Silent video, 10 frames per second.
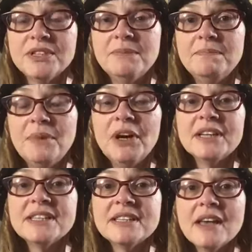and
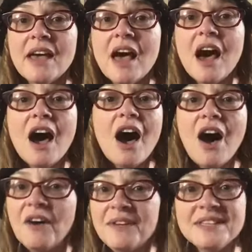books.
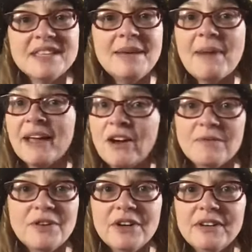Obviously, my
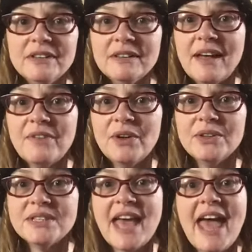comfort
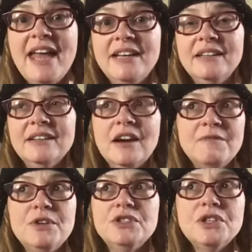levels and
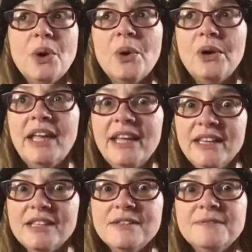comfort zone
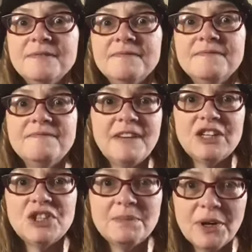is
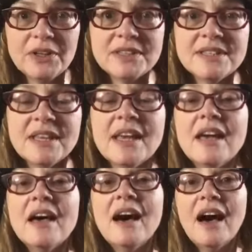fiction books.
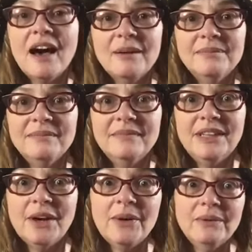Um, you
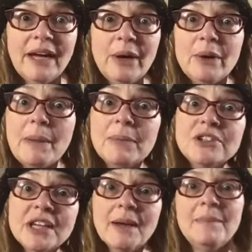know, I own a
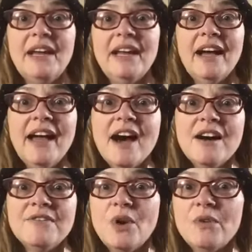publishing company. I
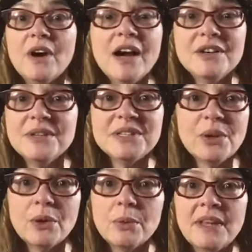have over 100
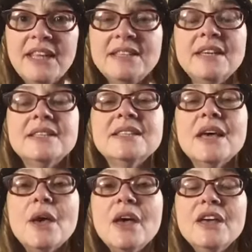solo releases.
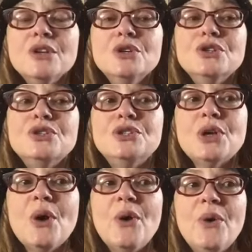
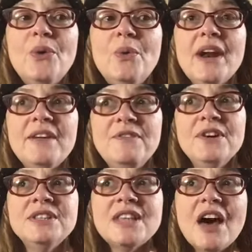So when I
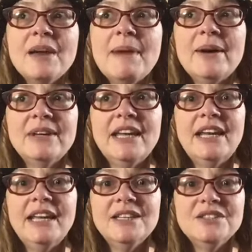first thought about
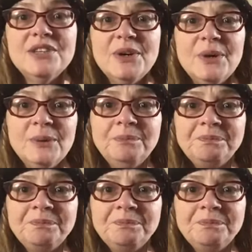getting into